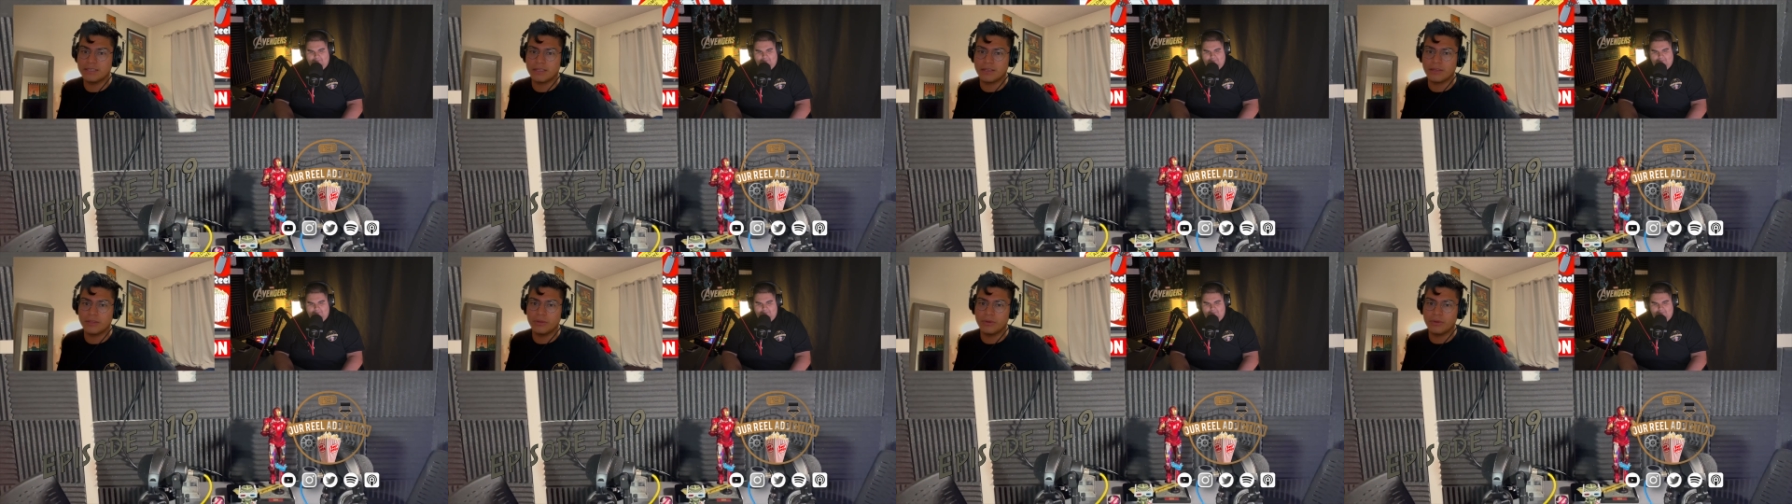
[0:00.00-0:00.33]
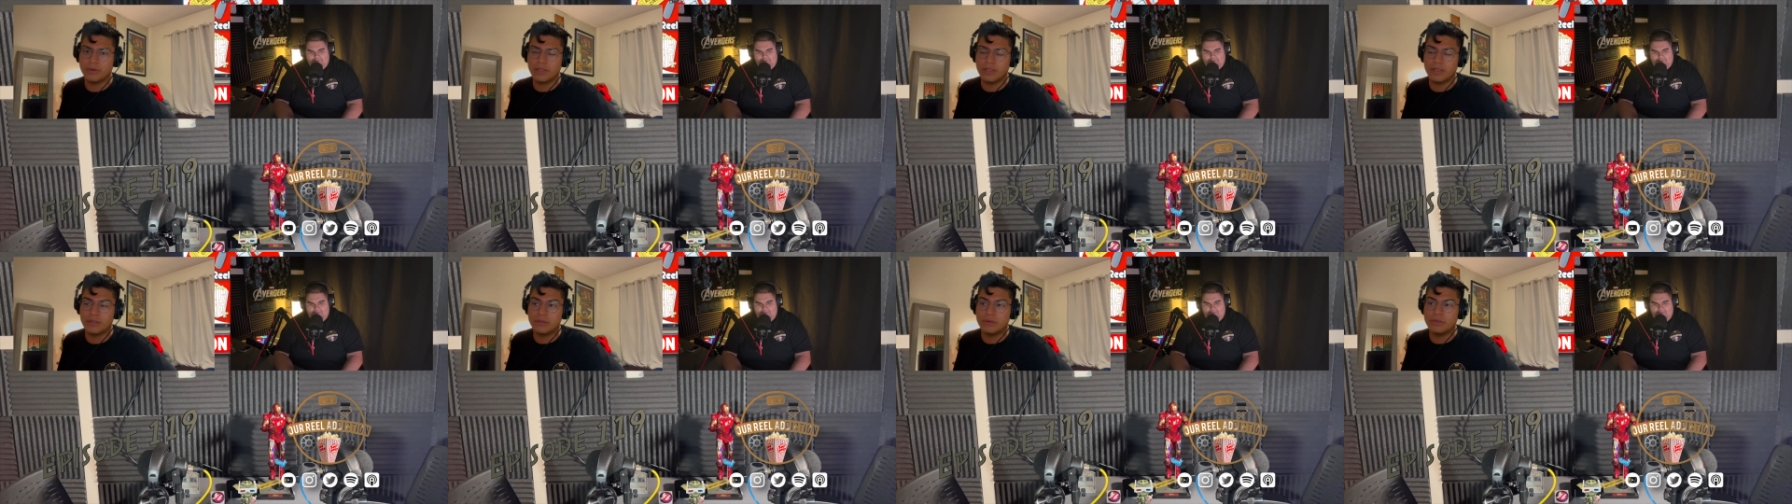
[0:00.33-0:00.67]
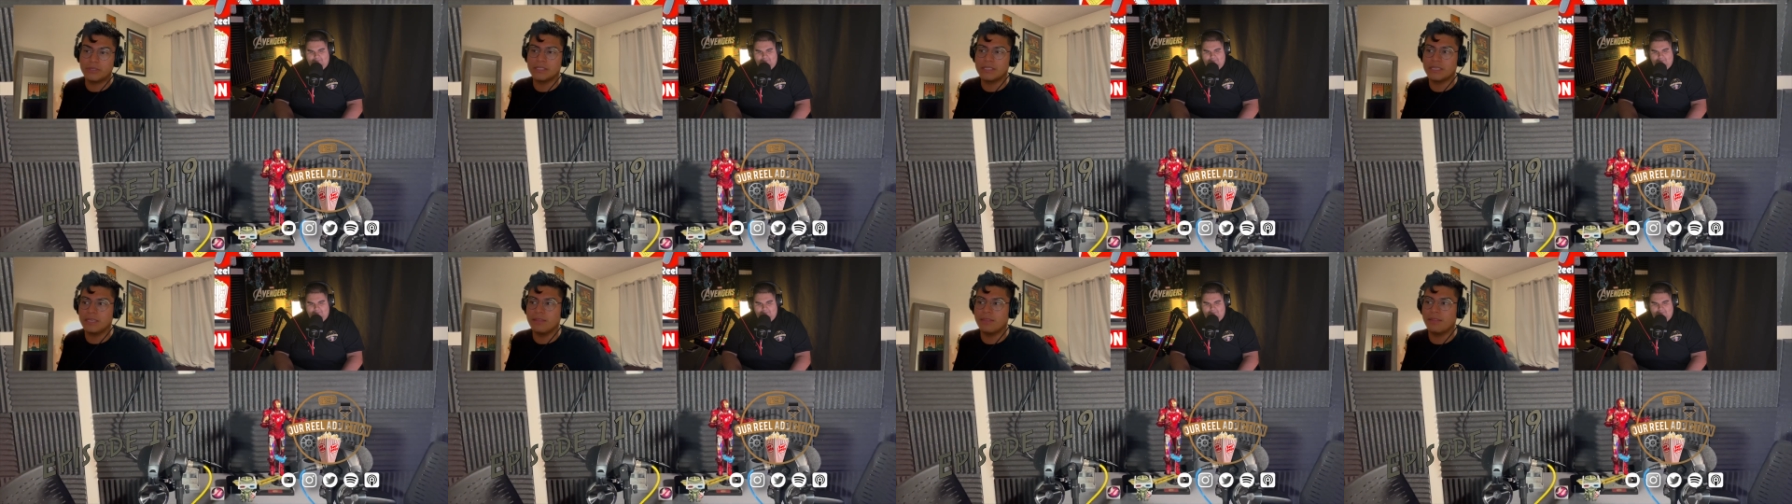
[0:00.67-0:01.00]
included. You
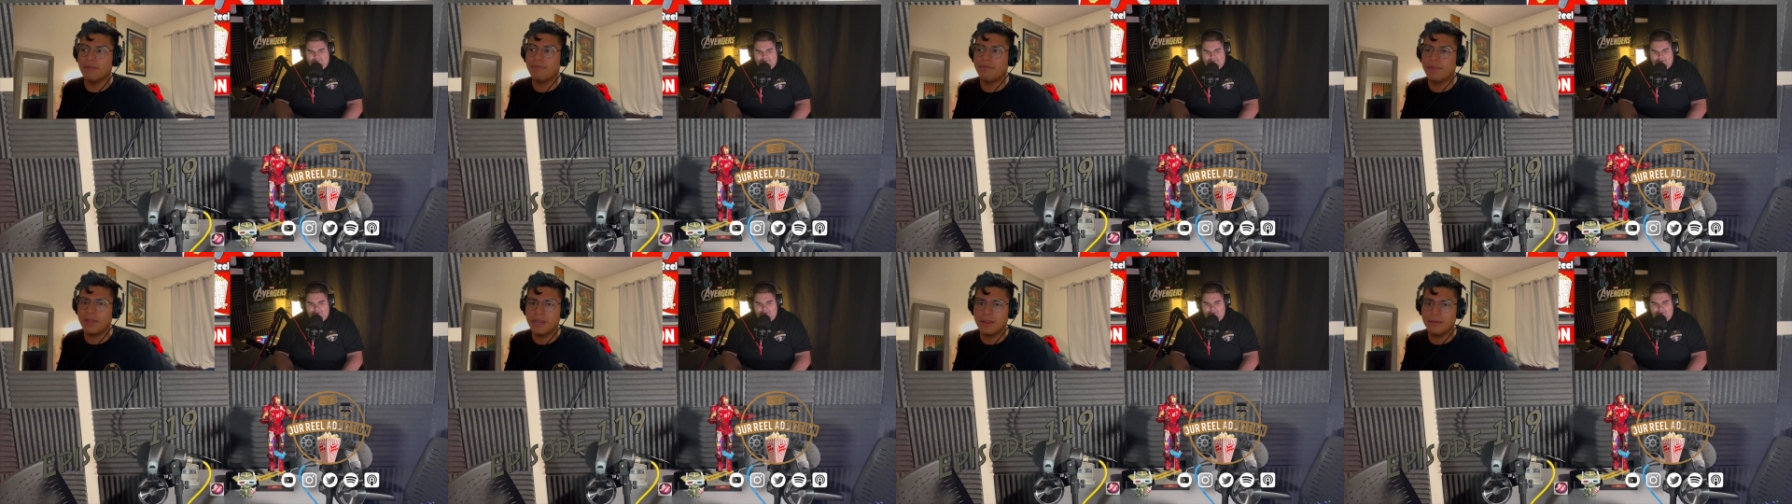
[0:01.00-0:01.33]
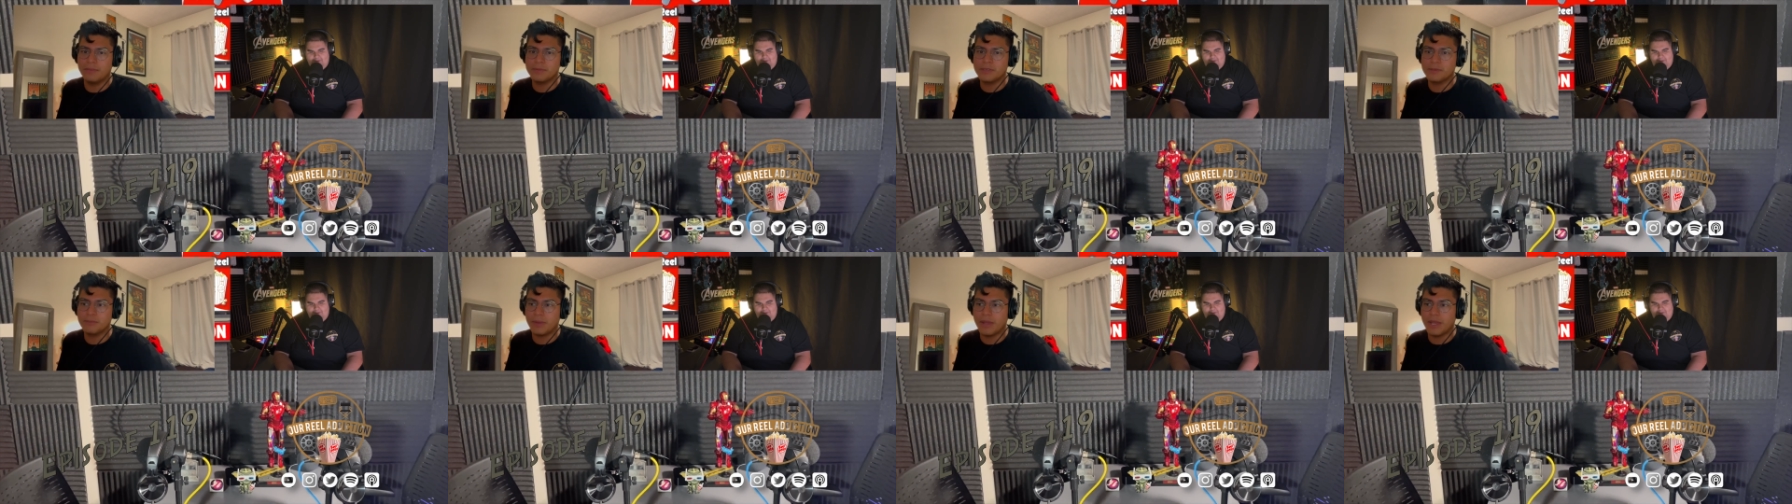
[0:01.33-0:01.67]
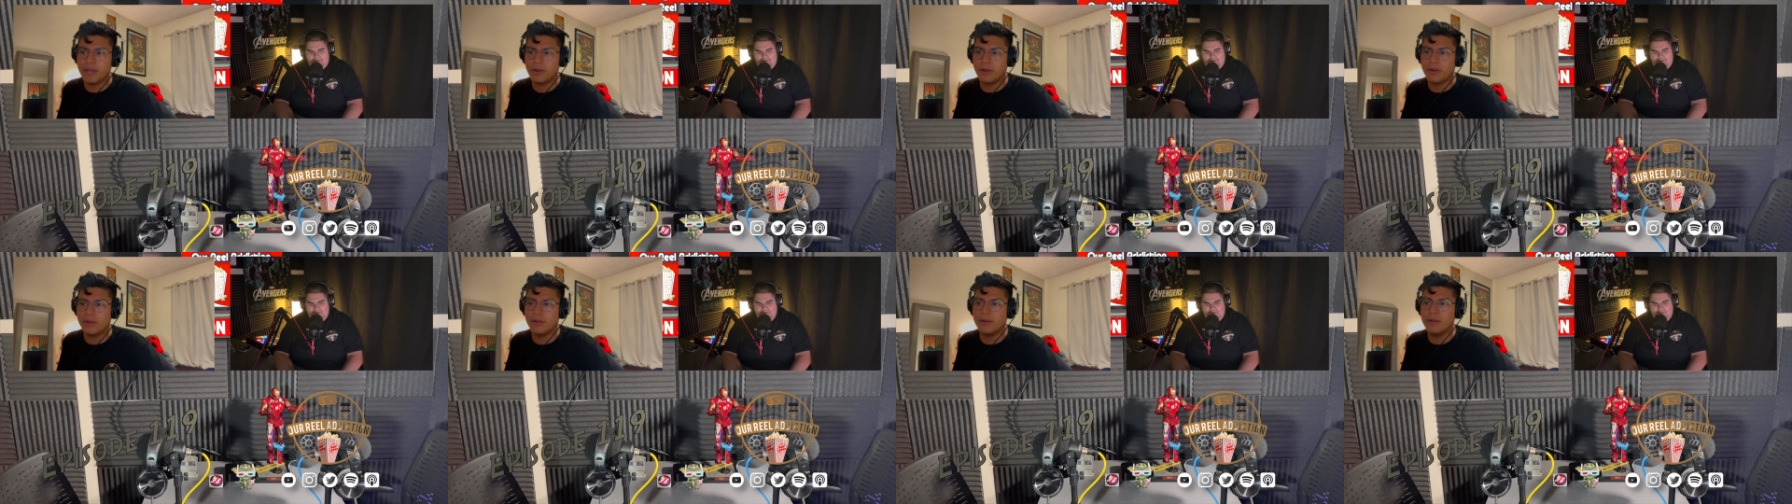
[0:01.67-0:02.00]
see the Venom
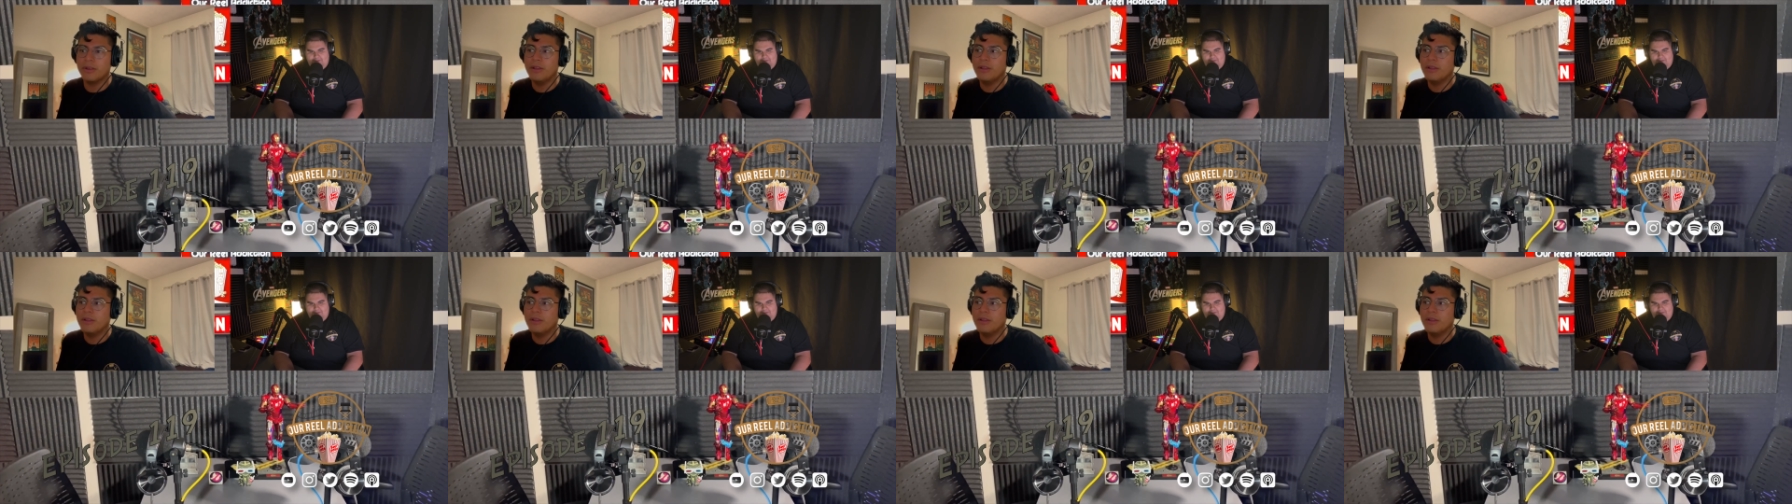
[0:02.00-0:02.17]
spider.